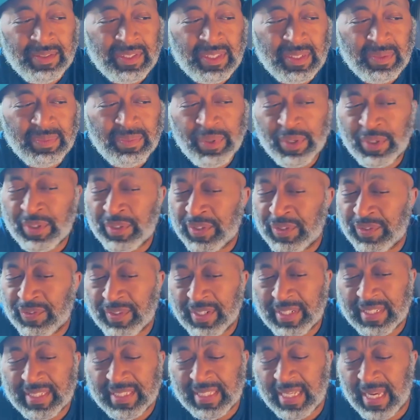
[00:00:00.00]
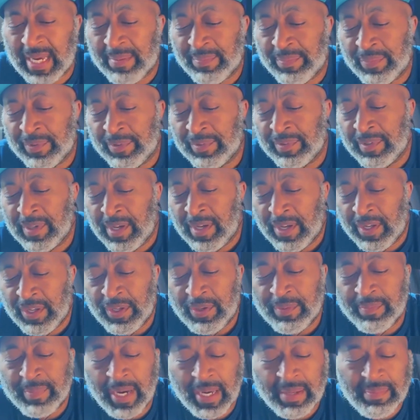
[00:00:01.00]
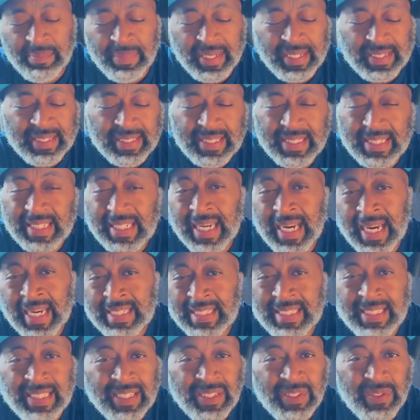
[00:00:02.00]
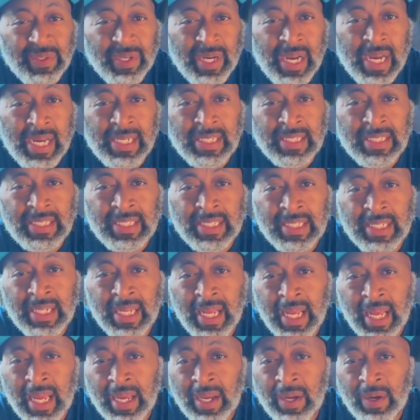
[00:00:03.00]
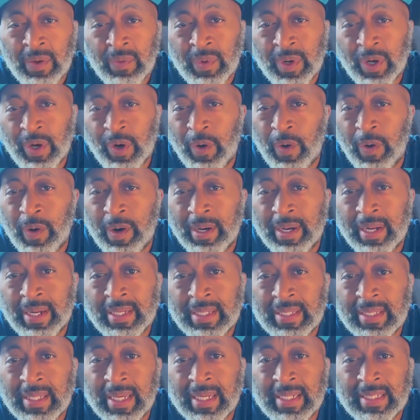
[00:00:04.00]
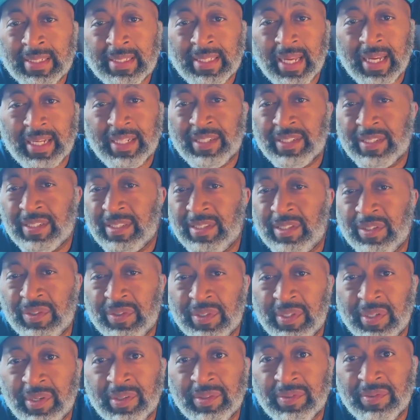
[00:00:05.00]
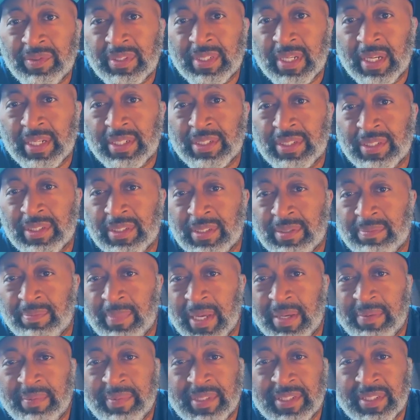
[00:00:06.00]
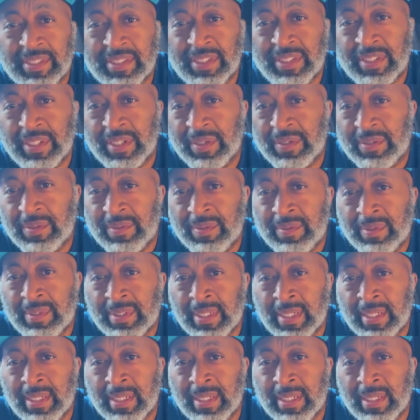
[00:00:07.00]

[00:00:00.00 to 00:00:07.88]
Suppose, for example, you might be into content creation, recording things like your studio sessions, maybe your shows,